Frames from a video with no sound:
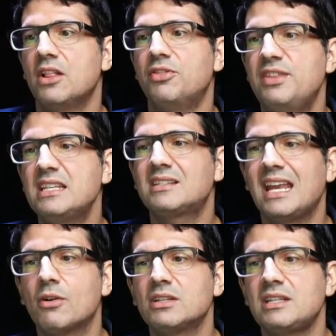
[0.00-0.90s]
This
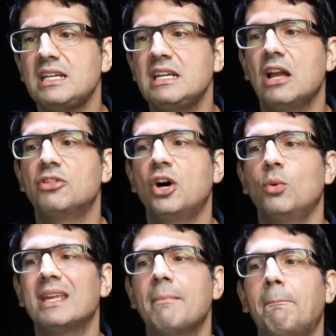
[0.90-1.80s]
guarantee,
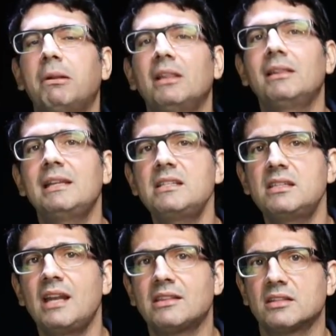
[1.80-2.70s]
though
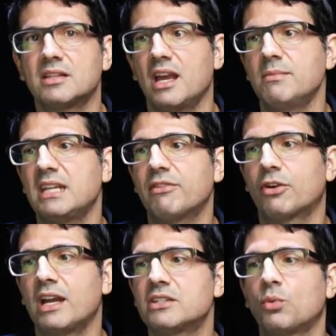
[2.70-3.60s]
implicit at the time, Dave
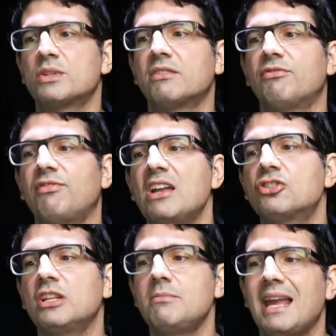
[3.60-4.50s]
writes, was
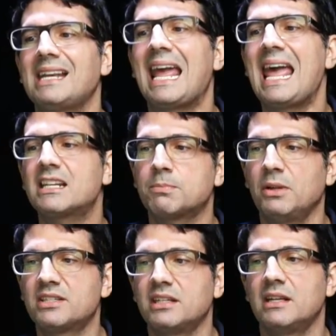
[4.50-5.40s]
eventually made
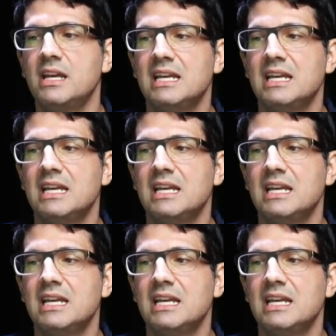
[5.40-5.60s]
explicit